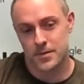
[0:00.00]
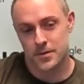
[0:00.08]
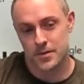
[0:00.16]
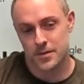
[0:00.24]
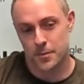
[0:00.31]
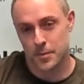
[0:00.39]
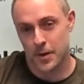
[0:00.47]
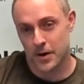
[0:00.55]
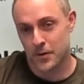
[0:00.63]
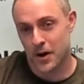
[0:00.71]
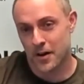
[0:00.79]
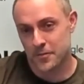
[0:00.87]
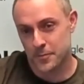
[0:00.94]
you'll be better
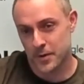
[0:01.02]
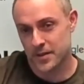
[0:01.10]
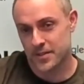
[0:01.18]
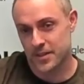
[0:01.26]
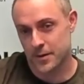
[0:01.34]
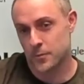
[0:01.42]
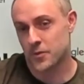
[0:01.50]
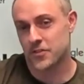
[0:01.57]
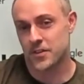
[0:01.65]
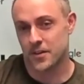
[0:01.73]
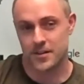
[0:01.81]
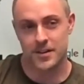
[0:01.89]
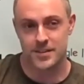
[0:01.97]
off, but I think we'll
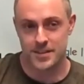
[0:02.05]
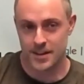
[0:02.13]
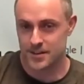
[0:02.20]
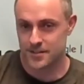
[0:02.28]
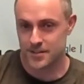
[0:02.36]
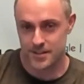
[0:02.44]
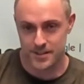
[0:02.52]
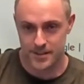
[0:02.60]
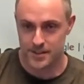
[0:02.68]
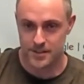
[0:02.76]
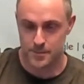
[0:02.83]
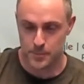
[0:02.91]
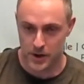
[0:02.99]
still continue to see the
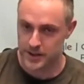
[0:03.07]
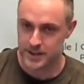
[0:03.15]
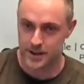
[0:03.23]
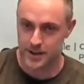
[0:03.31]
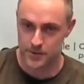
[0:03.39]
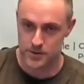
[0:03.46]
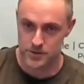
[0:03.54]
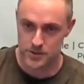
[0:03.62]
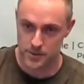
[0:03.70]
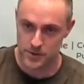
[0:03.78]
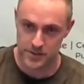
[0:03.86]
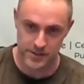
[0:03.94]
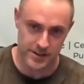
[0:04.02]
spotty coverage that
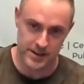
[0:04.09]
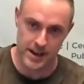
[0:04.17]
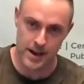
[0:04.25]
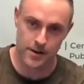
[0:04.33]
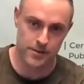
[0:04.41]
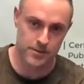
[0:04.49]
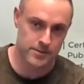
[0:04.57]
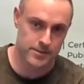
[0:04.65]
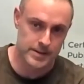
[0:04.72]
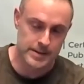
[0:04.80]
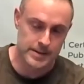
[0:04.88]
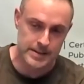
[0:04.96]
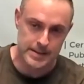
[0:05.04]
we see now
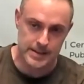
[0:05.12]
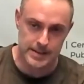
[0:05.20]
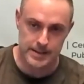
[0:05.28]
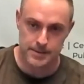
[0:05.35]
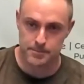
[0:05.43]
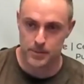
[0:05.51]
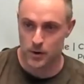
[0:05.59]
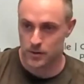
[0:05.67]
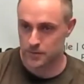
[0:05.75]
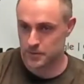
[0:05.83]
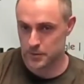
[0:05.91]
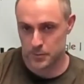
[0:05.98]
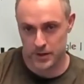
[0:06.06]
all
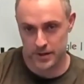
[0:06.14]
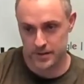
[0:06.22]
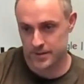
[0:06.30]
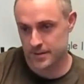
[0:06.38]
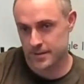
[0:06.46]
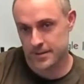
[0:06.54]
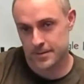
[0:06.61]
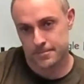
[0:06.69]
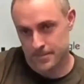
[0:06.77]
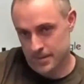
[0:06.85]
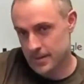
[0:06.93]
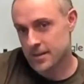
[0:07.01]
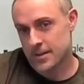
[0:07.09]
over the place.
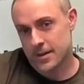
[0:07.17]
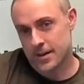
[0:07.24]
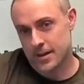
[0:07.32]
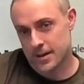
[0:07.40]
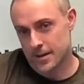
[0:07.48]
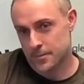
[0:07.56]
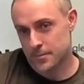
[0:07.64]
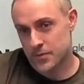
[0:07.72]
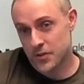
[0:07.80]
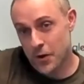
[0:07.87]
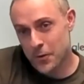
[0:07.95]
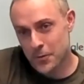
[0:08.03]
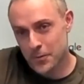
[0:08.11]

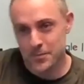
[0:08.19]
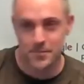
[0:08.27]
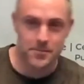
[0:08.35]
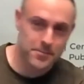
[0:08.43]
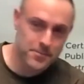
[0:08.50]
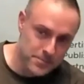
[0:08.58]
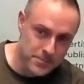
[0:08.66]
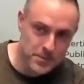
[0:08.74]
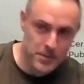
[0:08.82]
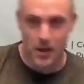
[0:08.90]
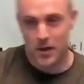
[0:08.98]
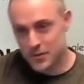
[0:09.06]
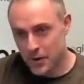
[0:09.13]
So
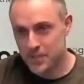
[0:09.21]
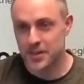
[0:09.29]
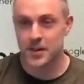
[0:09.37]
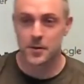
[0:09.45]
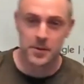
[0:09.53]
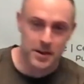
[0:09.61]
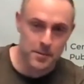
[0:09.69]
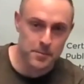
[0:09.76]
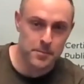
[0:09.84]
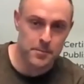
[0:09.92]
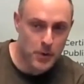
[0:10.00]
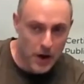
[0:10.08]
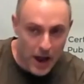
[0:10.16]
I think it'll become
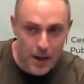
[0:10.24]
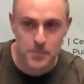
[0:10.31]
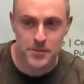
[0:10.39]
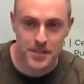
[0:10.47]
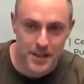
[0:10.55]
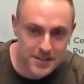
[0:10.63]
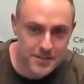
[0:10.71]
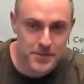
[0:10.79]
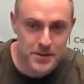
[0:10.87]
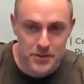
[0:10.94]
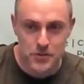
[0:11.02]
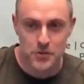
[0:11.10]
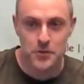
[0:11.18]
perhaps less of an
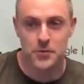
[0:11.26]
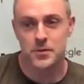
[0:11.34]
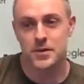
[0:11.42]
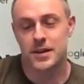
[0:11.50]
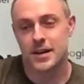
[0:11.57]
issue,